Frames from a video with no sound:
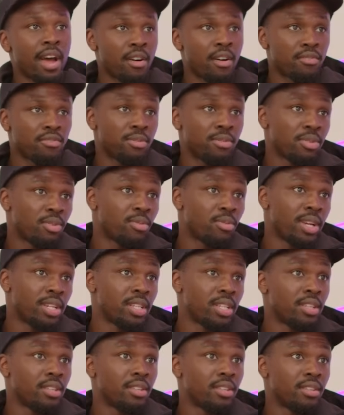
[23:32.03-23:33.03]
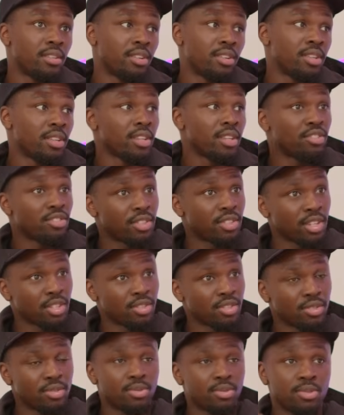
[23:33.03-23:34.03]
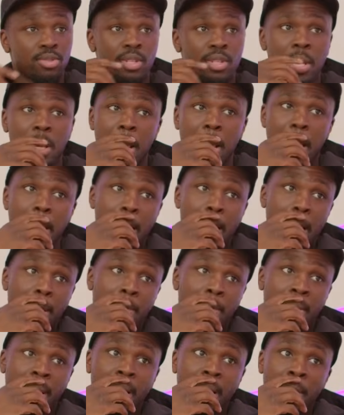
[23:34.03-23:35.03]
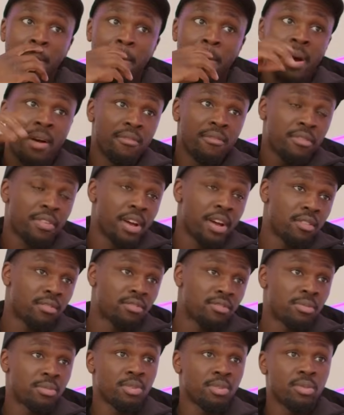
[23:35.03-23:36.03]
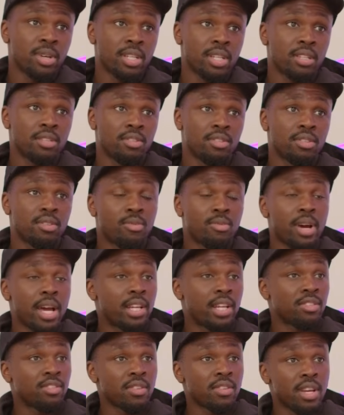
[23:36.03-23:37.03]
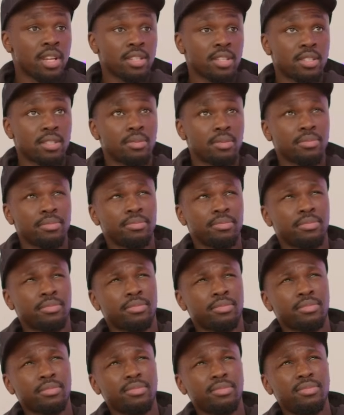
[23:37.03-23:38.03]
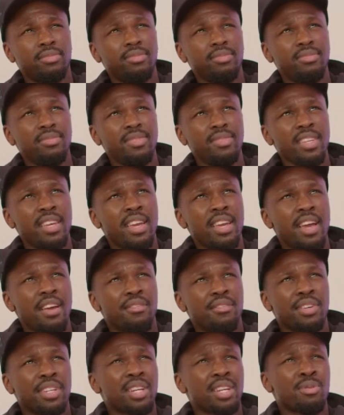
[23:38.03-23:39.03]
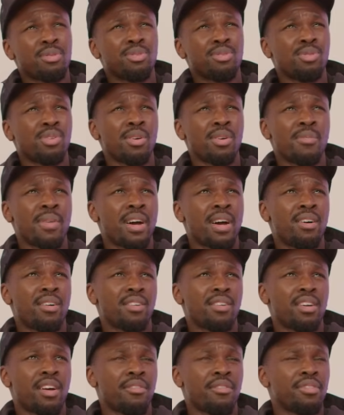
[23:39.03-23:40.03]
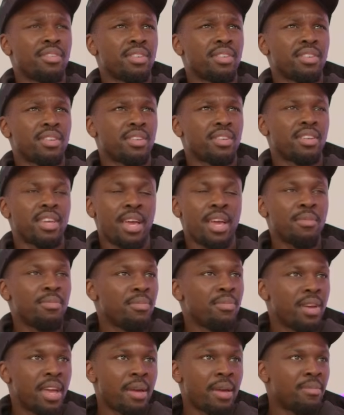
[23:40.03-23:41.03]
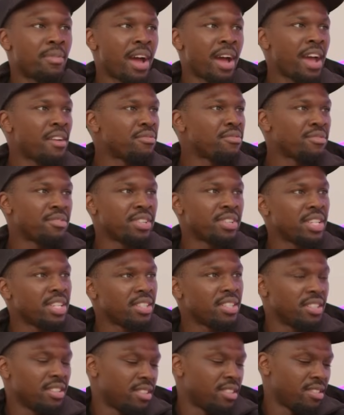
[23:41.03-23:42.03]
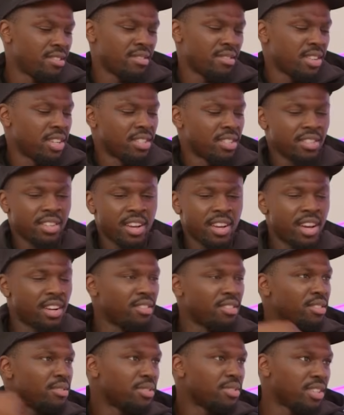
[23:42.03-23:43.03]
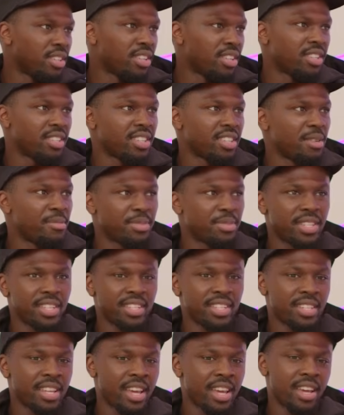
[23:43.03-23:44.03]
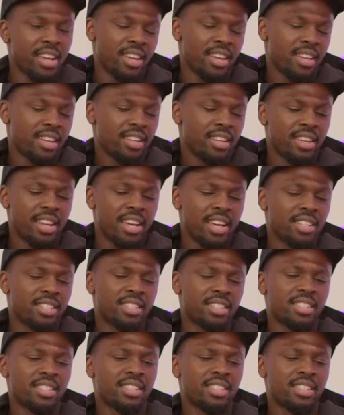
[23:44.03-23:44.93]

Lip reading: from the wedding on the traditionals, but a month out from the wedding on the white dress. I think they was talking about, ivory is the color of the something that now she's